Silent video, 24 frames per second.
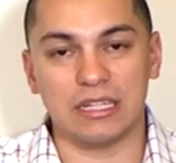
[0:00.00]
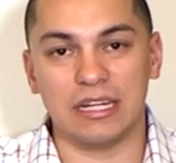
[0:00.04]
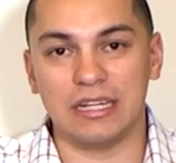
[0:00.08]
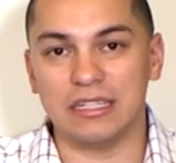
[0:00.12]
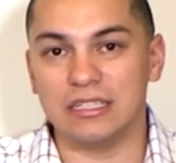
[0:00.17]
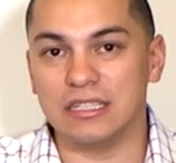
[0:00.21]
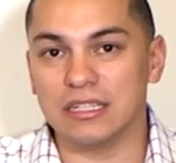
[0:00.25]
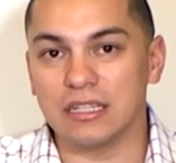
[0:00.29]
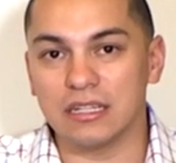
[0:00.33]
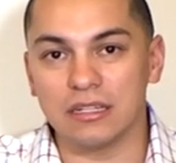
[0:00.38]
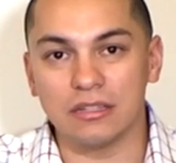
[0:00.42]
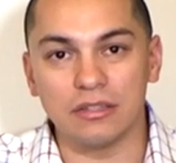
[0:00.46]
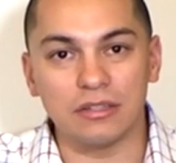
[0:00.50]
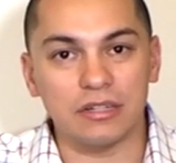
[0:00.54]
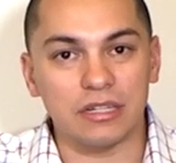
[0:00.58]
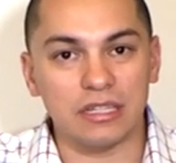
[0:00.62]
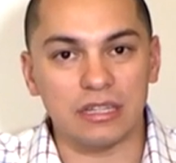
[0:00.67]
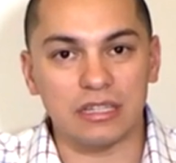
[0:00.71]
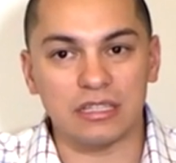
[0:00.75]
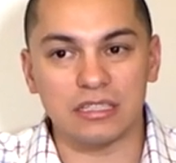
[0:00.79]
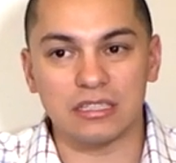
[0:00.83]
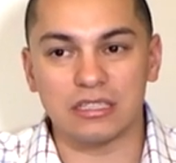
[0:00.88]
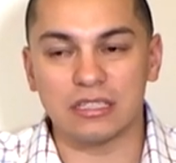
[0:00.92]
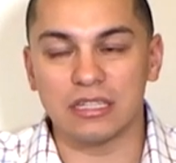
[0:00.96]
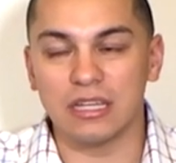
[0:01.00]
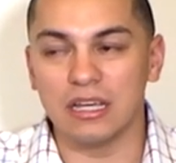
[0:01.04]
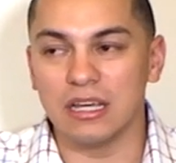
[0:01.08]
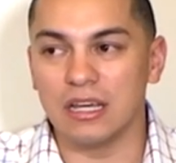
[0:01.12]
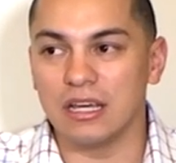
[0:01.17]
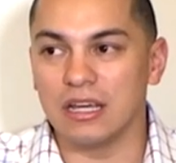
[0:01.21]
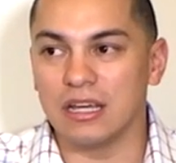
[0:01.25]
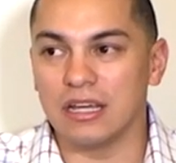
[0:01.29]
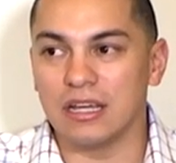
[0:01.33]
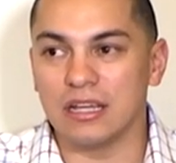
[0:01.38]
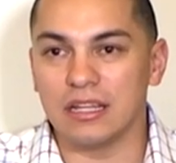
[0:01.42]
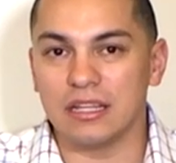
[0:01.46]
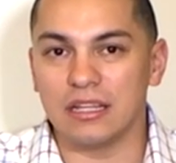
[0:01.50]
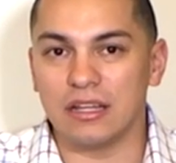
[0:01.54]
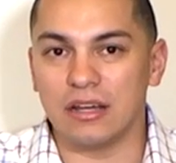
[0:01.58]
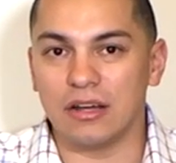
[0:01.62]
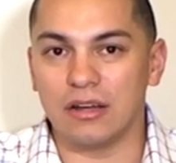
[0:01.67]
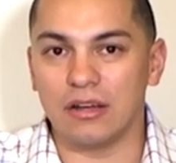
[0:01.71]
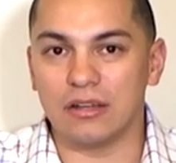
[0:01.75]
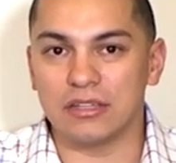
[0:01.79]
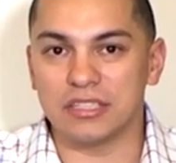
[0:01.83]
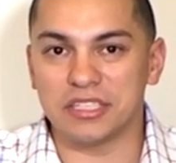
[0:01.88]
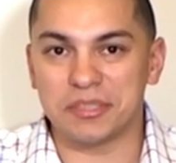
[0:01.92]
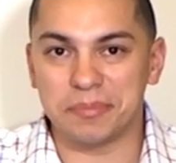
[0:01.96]
I didn't look at the
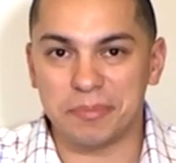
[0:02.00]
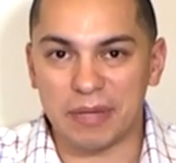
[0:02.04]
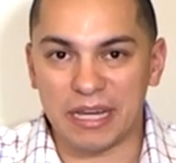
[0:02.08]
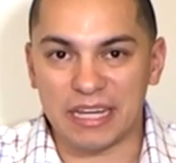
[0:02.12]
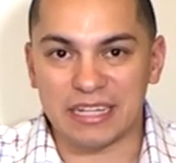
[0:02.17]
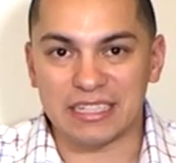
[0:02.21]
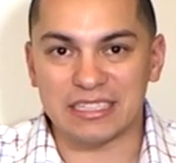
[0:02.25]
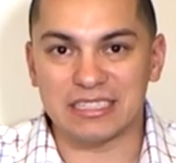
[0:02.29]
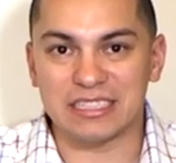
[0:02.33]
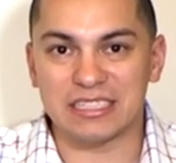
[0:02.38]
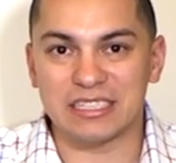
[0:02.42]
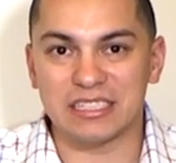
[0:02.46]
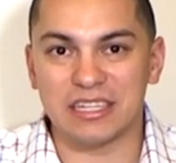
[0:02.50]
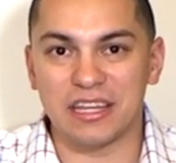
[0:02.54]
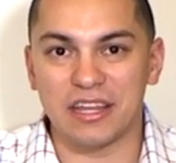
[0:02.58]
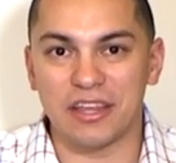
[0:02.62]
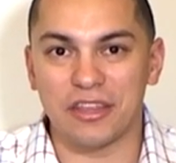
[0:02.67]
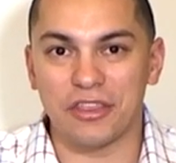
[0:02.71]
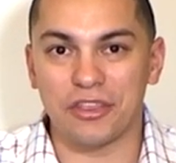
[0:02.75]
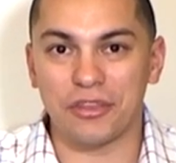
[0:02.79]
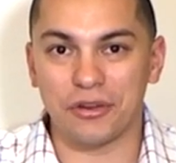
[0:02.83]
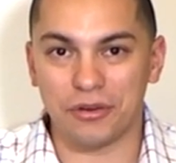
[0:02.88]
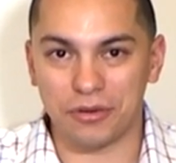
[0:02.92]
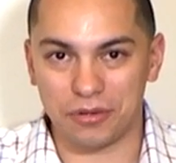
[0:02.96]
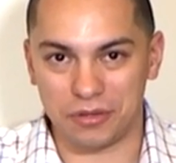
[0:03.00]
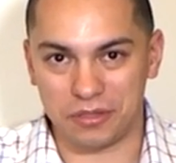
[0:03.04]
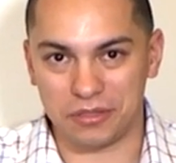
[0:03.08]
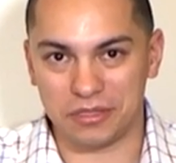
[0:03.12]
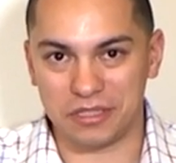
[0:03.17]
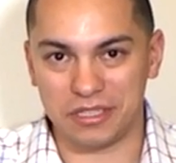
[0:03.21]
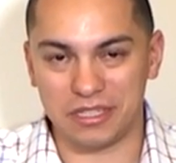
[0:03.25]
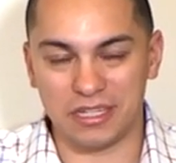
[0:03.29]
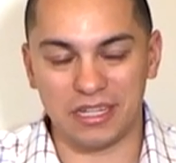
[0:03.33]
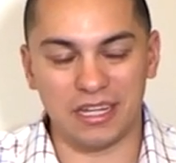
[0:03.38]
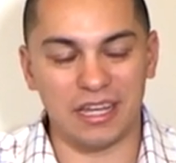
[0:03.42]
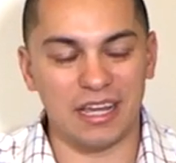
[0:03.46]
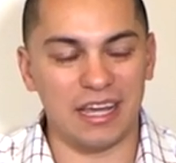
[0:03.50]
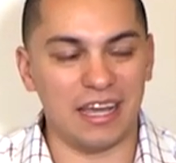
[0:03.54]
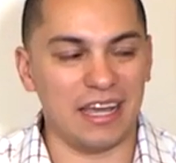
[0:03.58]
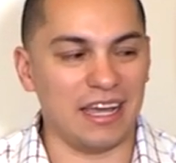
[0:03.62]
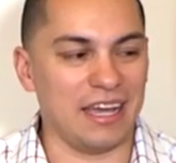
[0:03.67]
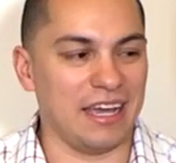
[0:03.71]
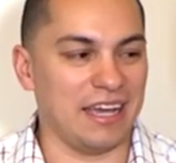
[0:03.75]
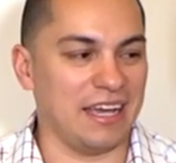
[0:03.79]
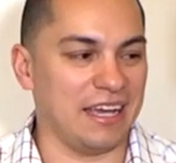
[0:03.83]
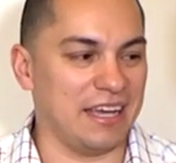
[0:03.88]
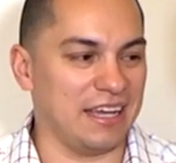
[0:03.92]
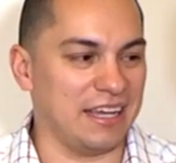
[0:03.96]
specs thoroughly,
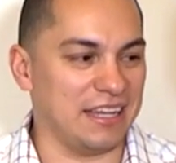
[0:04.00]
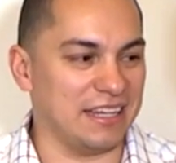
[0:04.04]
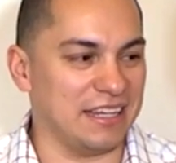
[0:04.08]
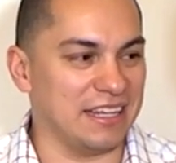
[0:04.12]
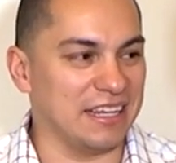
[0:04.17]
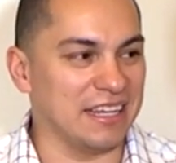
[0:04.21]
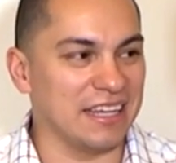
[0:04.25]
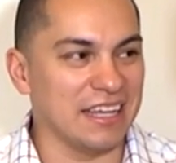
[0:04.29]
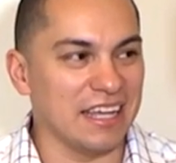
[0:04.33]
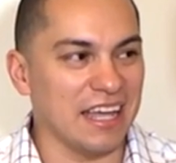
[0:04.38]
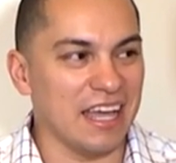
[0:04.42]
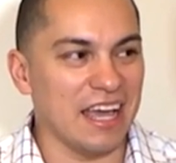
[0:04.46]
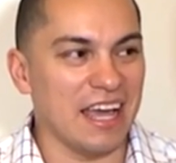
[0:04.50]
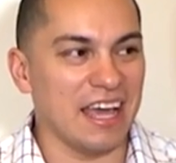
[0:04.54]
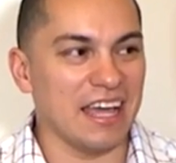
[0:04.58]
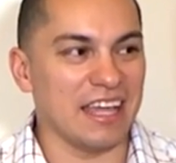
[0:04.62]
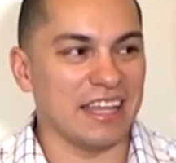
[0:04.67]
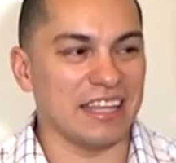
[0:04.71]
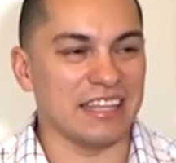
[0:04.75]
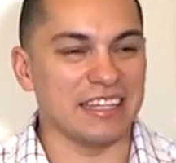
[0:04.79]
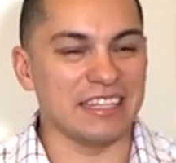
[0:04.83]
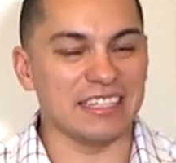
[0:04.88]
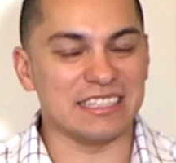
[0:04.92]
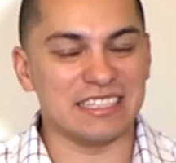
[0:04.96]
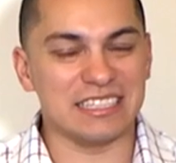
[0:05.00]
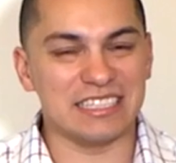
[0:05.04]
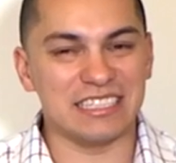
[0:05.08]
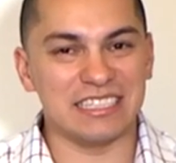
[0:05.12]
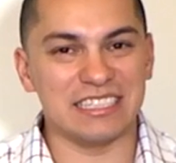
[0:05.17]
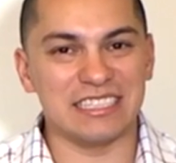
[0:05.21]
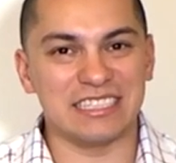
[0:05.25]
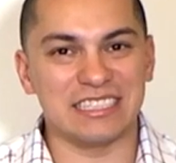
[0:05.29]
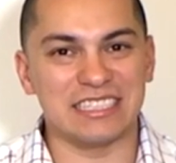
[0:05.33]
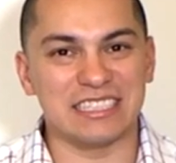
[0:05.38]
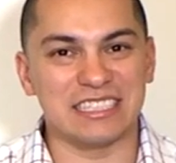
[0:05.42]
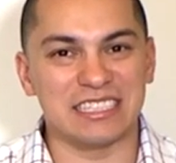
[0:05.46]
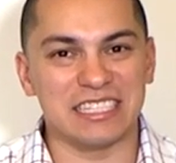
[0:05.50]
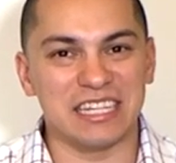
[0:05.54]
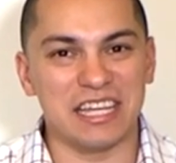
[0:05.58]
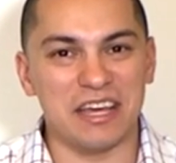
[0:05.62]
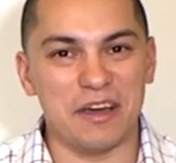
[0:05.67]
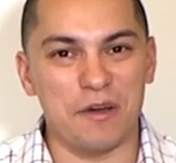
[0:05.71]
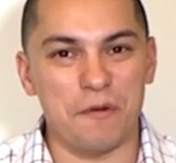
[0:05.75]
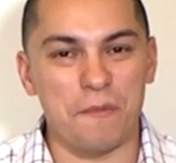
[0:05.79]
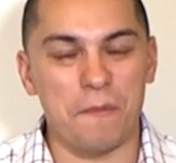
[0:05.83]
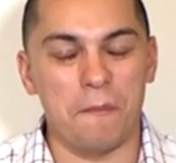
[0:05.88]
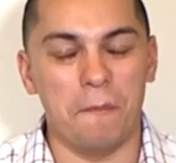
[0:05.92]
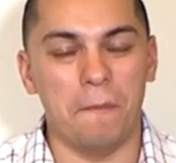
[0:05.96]
and this is
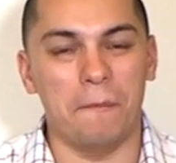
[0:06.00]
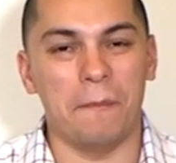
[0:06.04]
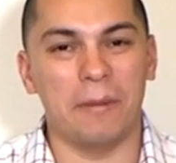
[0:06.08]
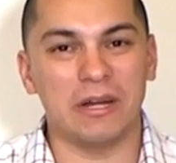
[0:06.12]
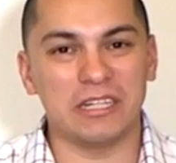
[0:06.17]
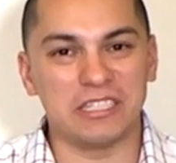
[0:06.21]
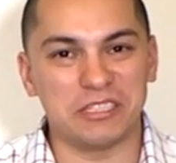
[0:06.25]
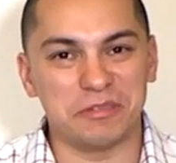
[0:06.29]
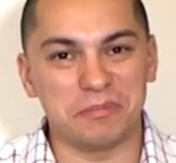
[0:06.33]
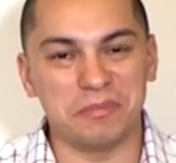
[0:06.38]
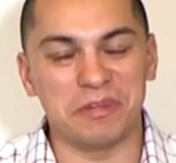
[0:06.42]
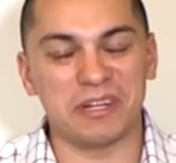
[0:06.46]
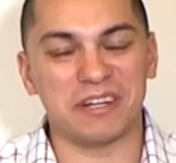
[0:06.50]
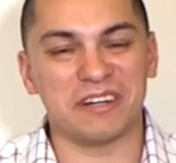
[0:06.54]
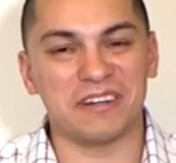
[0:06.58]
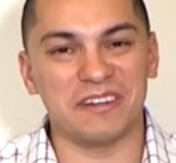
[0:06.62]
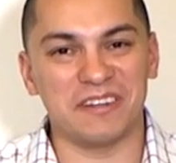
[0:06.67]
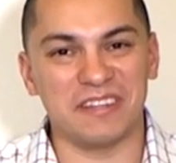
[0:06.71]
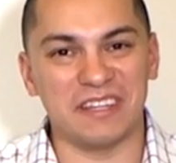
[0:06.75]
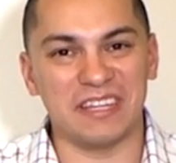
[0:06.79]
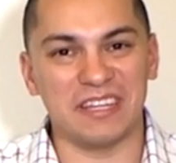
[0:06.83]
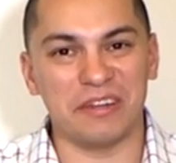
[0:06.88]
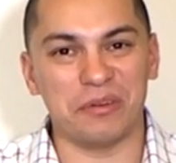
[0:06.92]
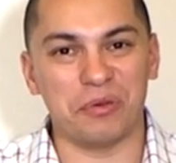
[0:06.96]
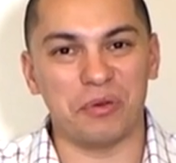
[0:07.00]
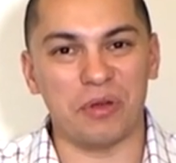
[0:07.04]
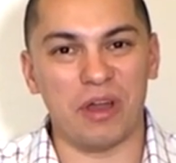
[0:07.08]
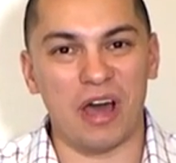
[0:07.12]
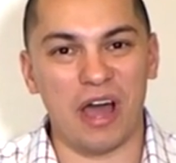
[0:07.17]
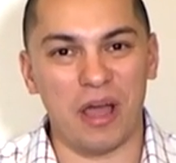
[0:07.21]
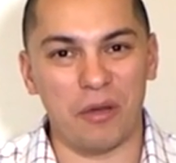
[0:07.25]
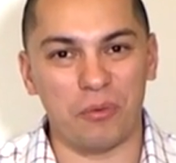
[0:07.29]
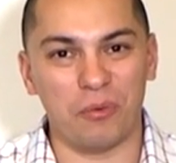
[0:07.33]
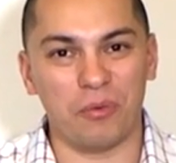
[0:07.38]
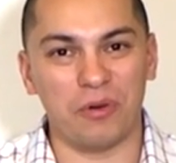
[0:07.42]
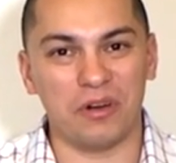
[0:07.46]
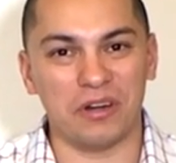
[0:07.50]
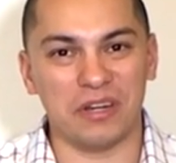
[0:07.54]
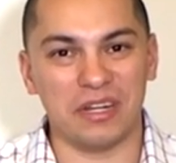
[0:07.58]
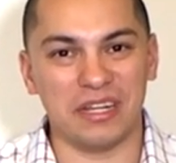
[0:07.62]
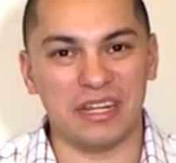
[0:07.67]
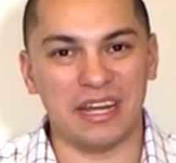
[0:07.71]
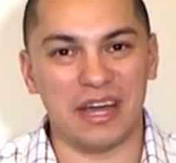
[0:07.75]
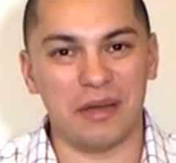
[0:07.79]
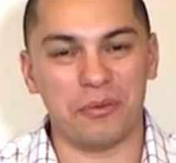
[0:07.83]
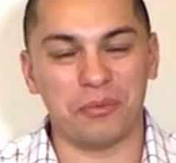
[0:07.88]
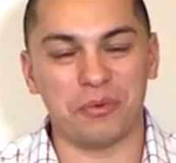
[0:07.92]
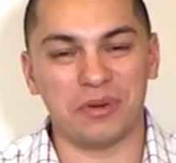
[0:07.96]
much bigger than I
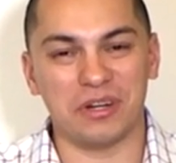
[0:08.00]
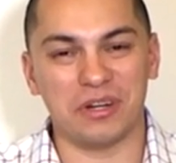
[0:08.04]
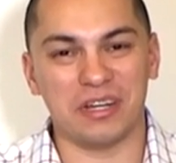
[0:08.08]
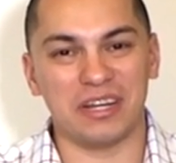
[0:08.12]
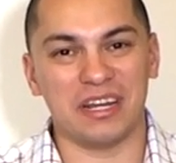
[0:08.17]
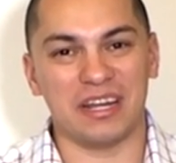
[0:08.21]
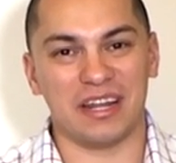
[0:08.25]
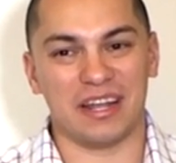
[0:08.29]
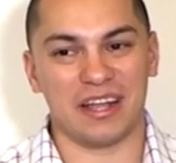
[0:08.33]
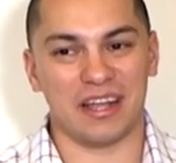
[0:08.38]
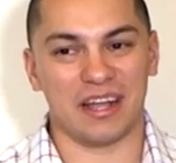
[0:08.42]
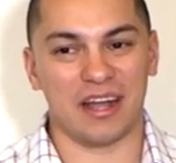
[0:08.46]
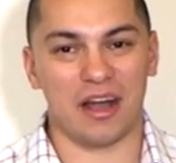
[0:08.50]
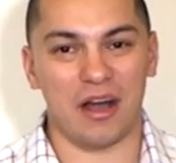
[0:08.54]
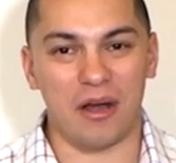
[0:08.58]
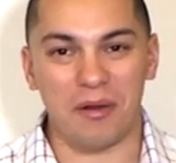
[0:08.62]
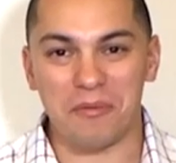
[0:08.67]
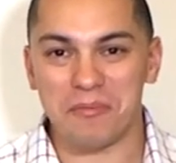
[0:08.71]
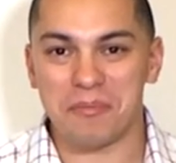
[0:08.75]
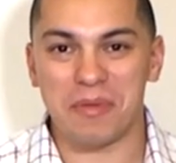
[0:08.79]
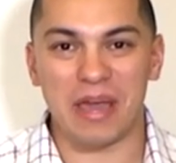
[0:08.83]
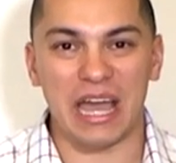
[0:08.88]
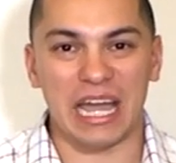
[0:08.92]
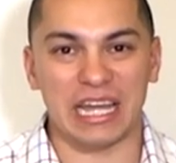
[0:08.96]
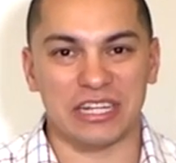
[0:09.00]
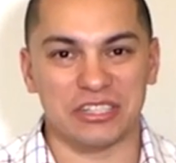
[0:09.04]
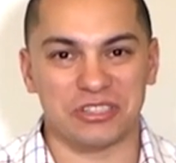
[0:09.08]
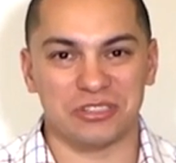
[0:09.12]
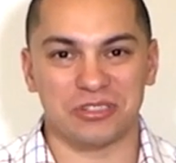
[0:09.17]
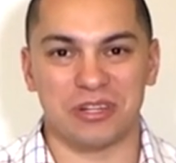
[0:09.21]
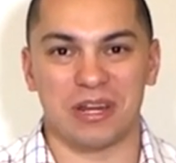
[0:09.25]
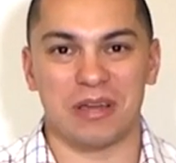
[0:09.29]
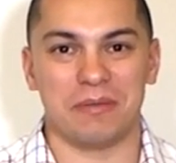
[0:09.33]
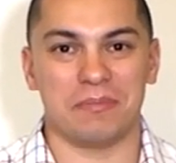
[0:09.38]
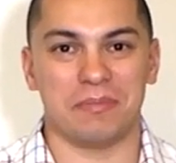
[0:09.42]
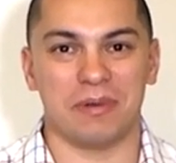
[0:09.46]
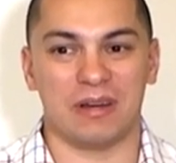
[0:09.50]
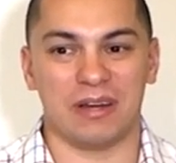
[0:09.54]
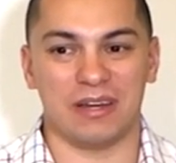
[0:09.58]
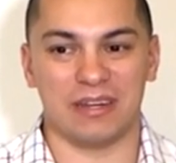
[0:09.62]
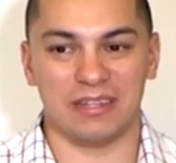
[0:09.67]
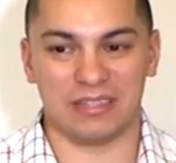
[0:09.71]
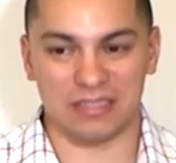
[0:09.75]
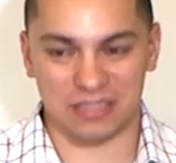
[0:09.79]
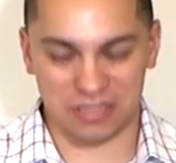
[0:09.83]
wanted. I wanted a compact tripod,